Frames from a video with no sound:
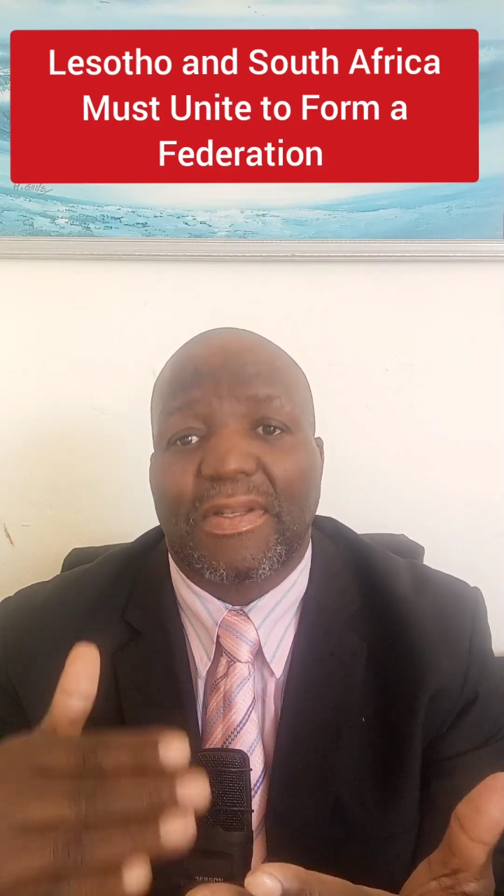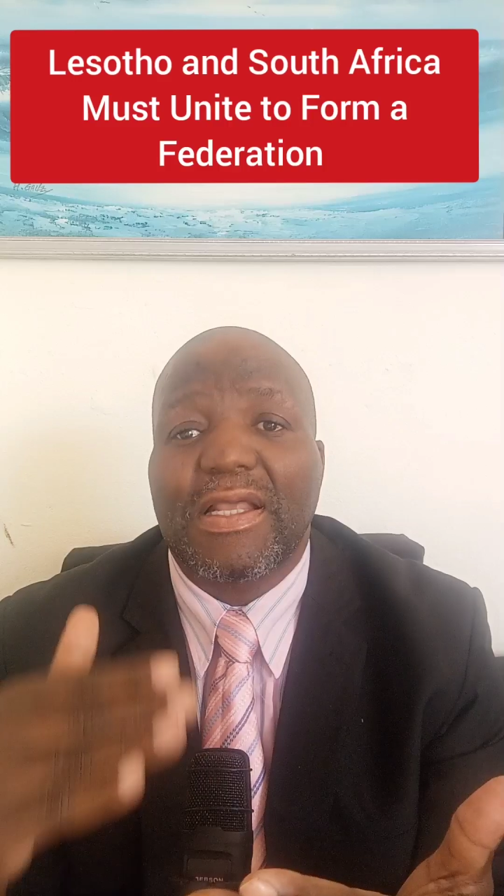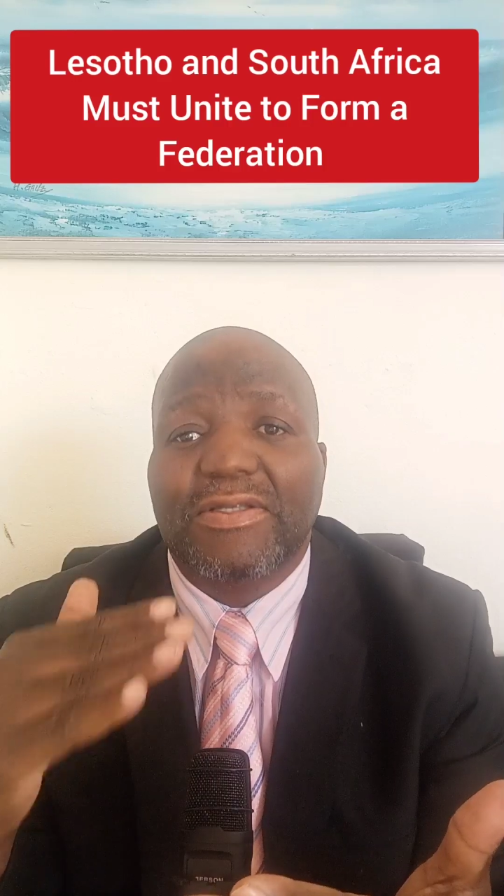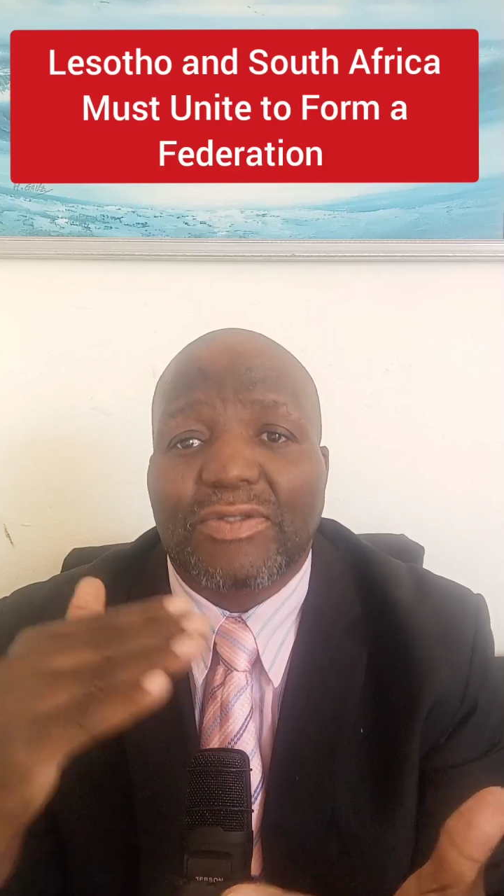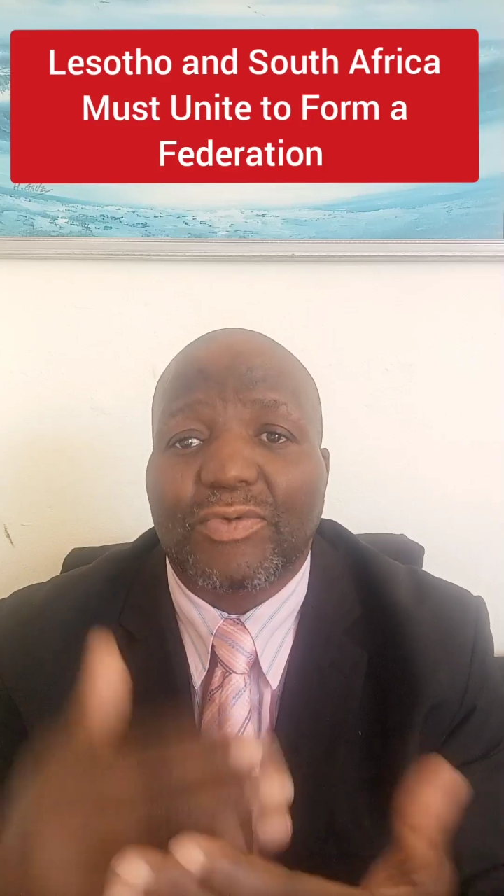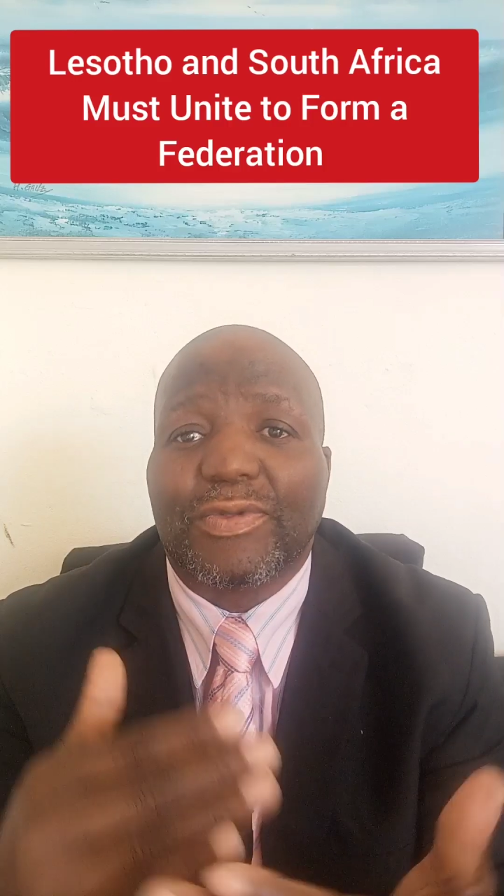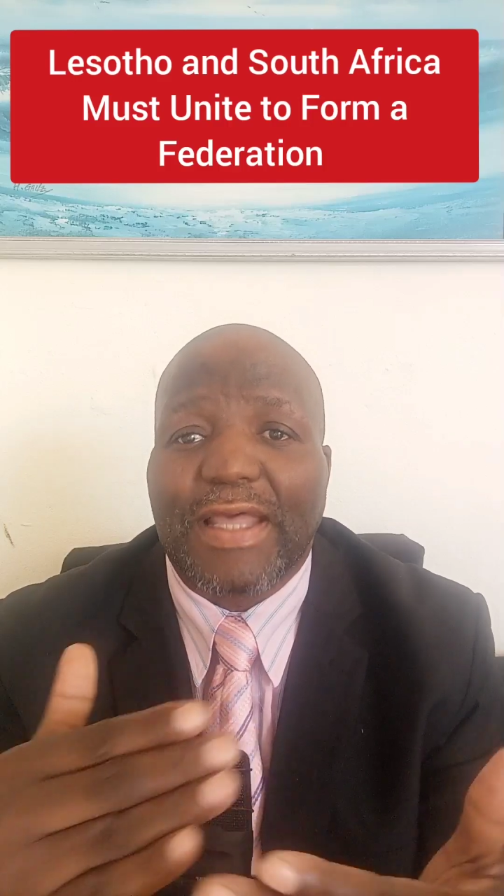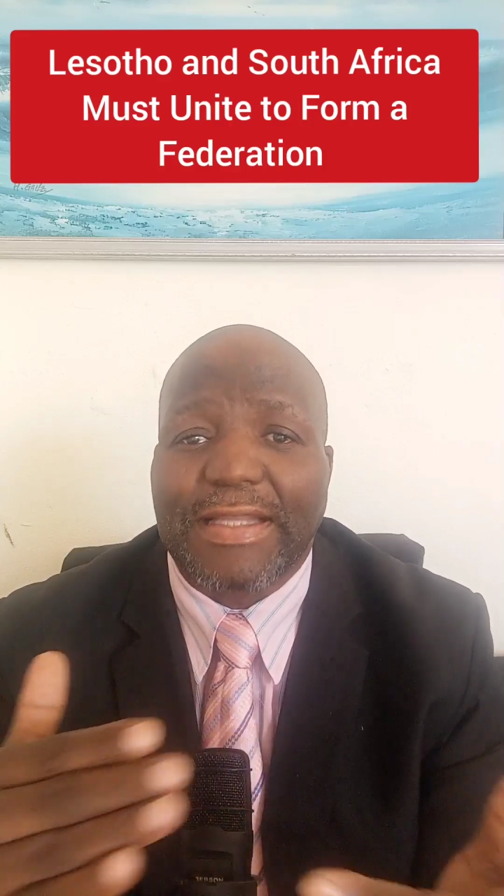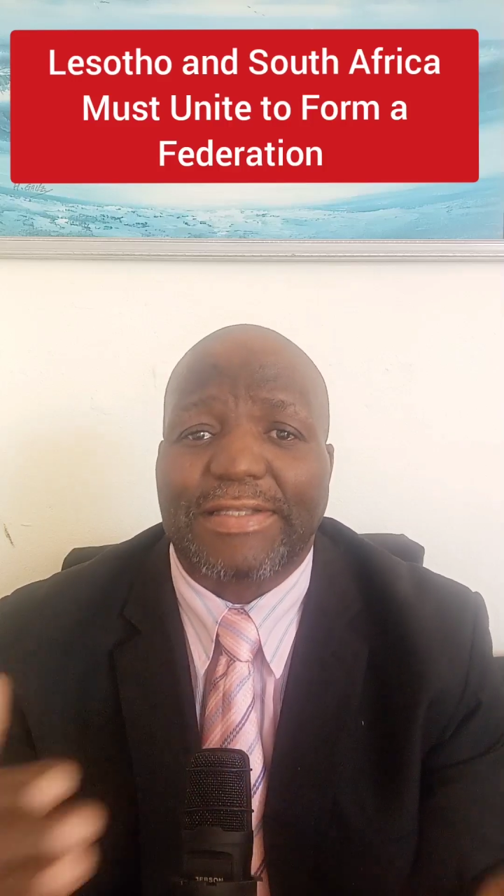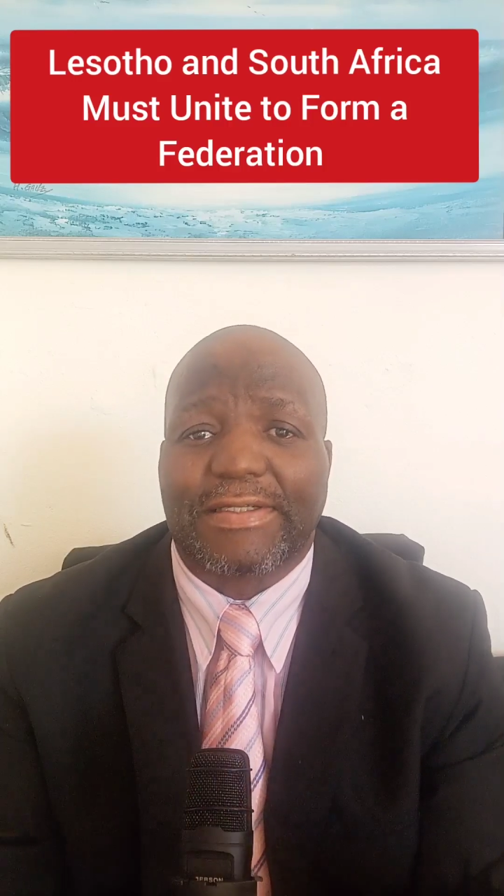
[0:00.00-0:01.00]
Let's do
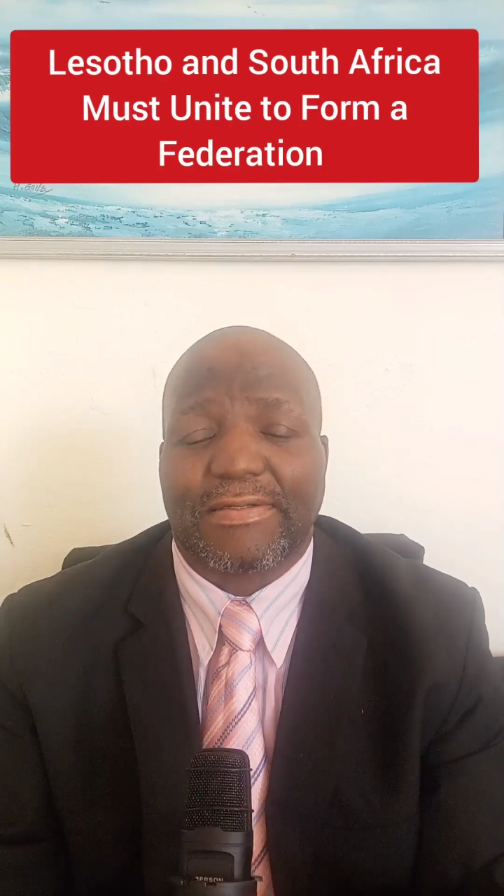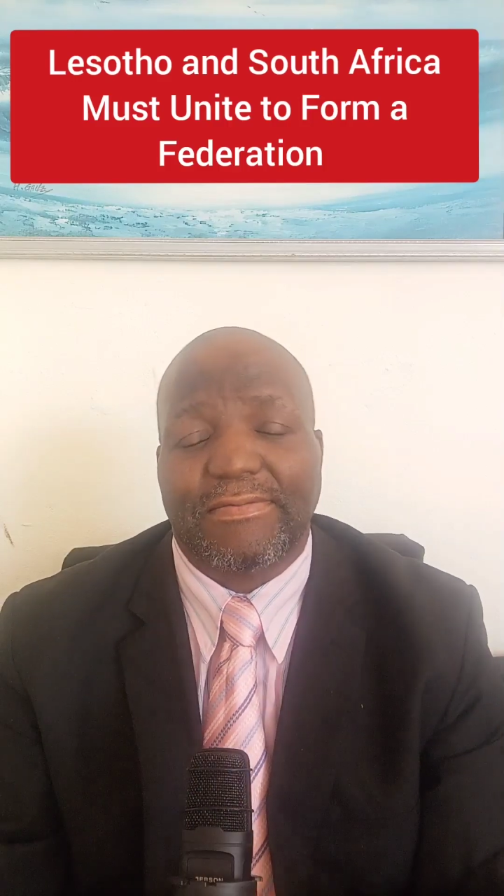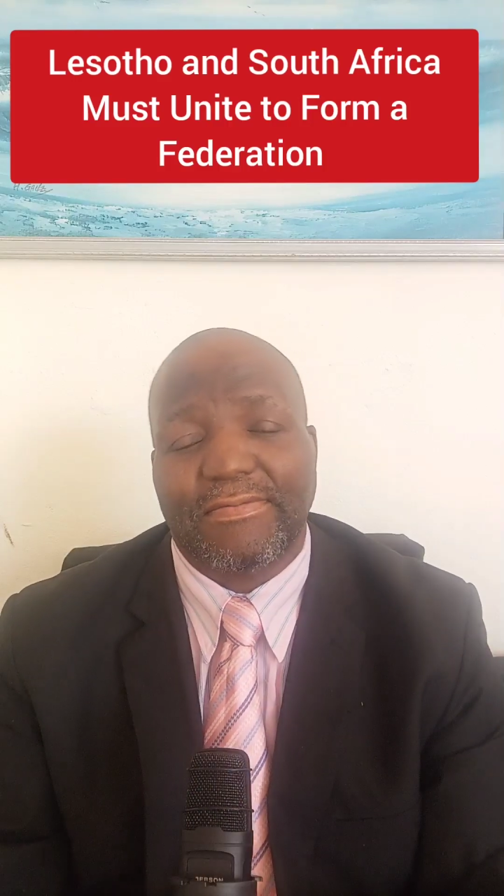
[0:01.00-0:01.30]
that.